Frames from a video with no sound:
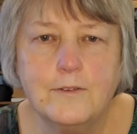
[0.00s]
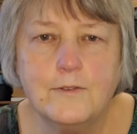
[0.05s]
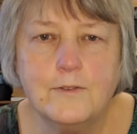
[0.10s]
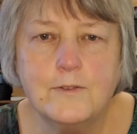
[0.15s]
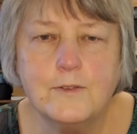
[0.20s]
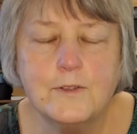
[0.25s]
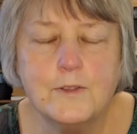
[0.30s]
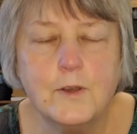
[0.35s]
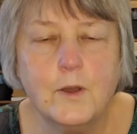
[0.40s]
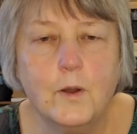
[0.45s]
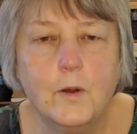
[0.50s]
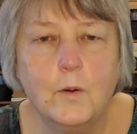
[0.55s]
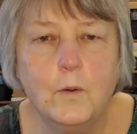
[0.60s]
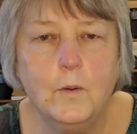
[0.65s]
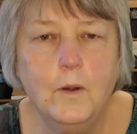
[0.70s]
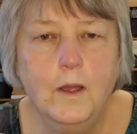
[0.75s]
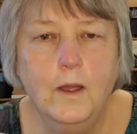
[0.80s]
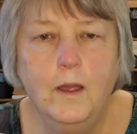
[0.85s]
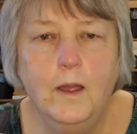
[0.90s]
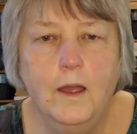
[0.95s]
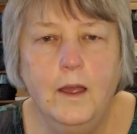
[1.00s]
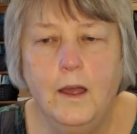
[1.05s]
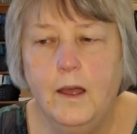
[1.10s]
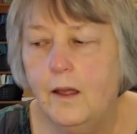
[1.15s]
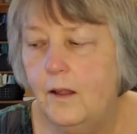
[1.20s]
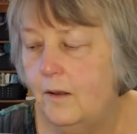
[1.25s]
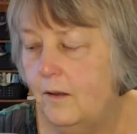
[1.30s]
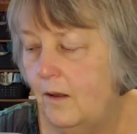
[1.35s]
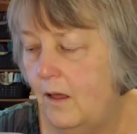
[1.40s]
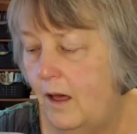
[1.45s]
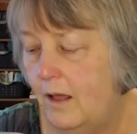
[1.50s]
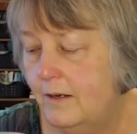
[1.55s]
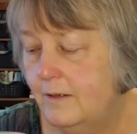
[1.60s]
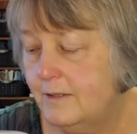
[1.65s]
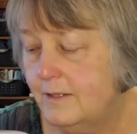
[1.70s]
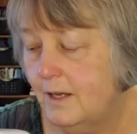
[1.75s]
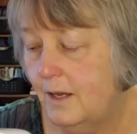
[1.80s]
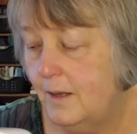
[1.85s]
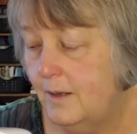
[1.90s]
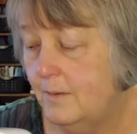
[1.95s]
So a lot of
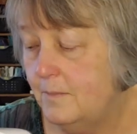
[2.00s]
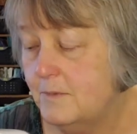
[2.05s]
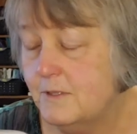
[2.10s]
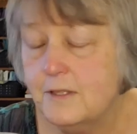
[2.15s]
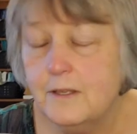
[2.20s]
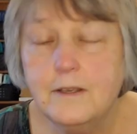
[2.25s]
times